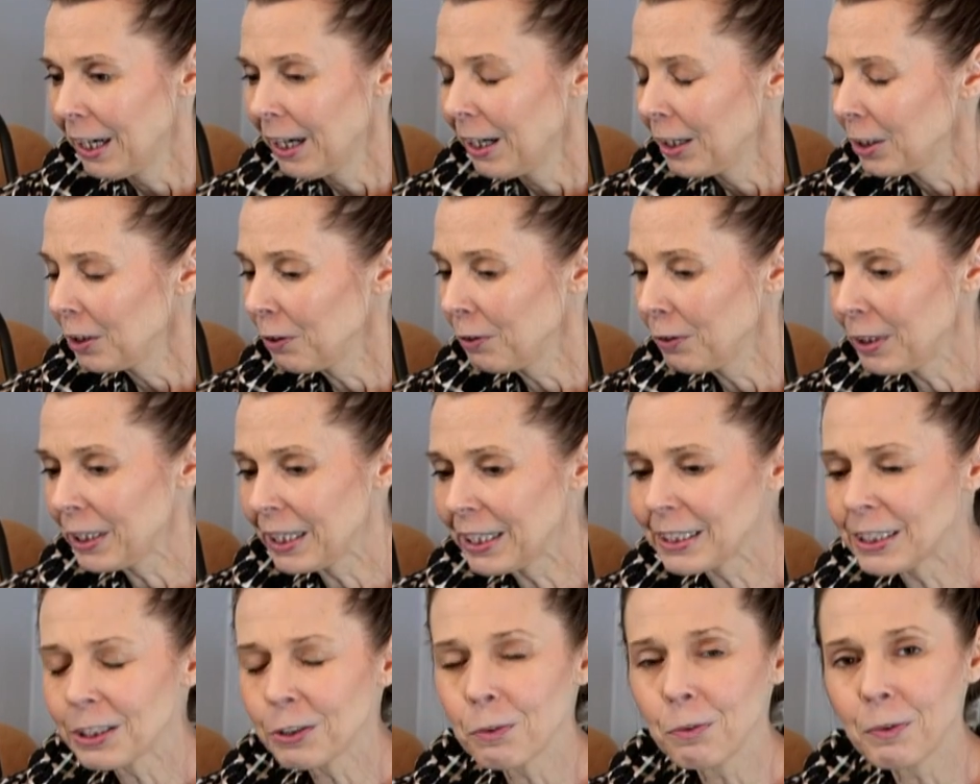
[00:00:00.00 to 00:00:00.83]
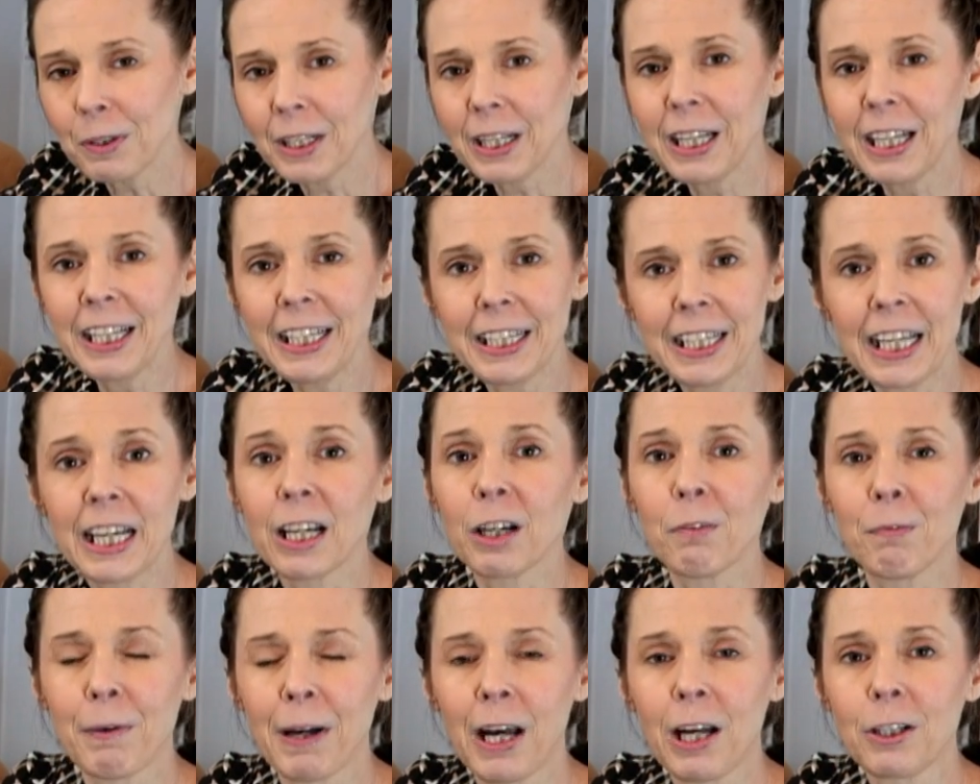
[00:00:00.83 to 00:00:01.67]
you need to really think
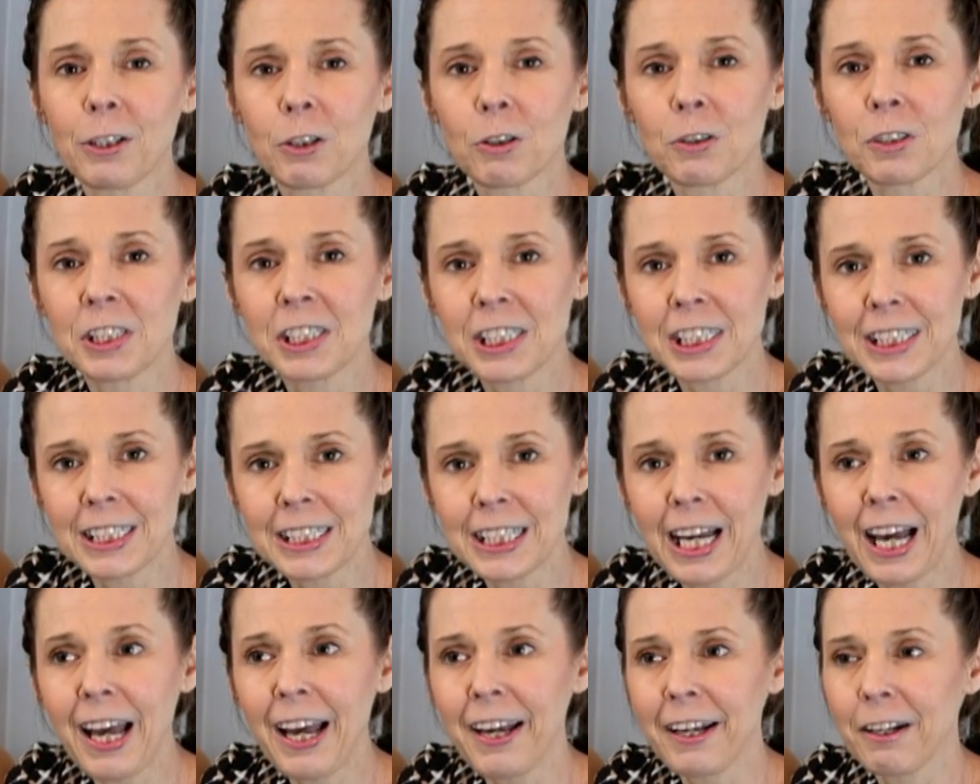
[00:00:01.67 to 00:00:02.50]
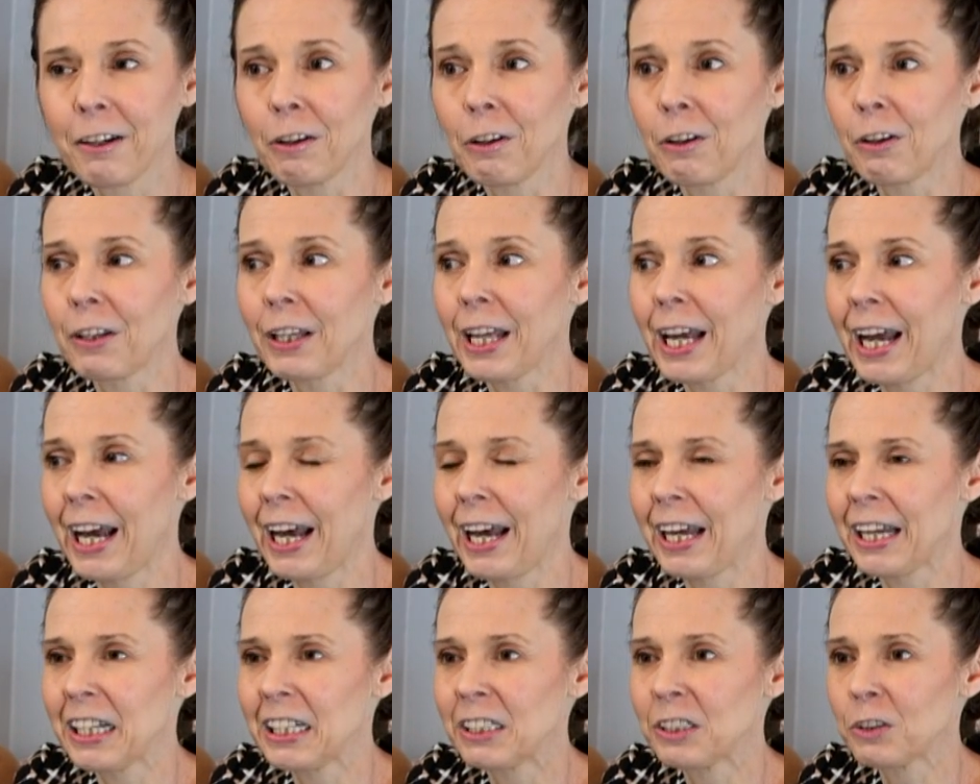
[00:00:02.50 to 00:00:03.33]
about your style
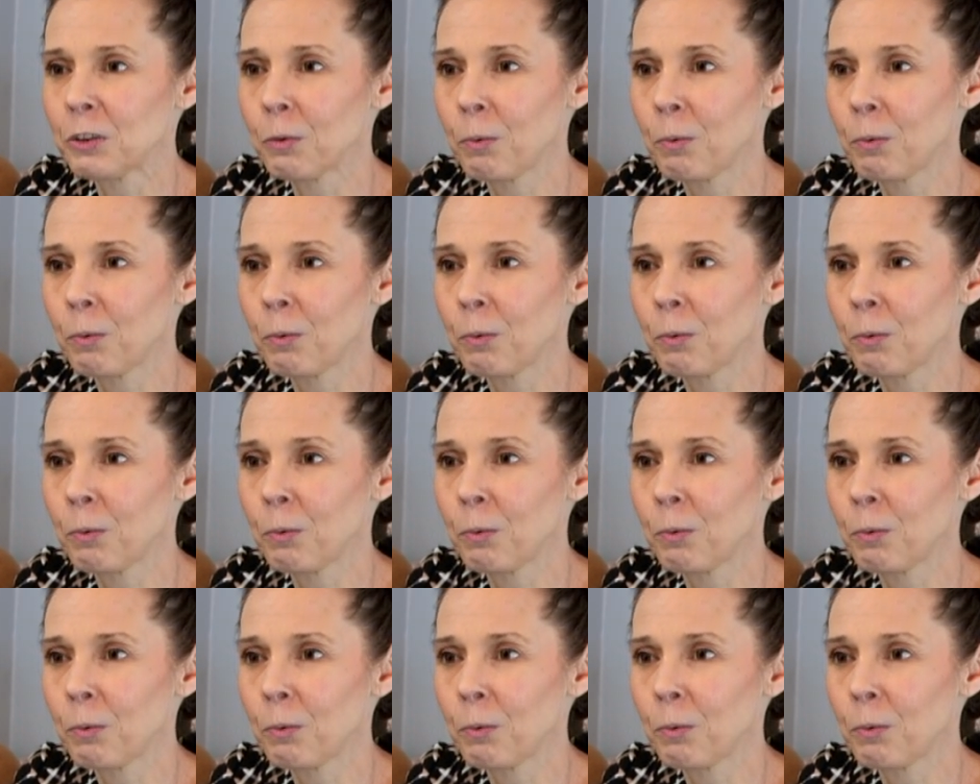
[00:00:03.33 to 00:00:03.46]
and